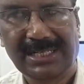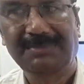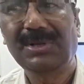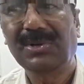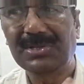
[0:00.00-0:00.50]

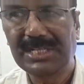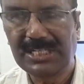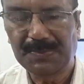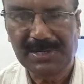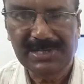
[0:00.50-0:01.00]
because it
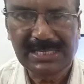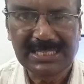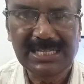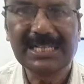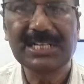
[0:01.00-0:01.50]
is present
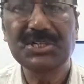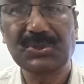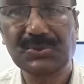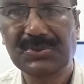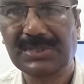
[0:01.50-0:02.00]
in the
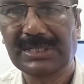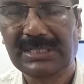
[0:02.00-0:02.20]
tissues.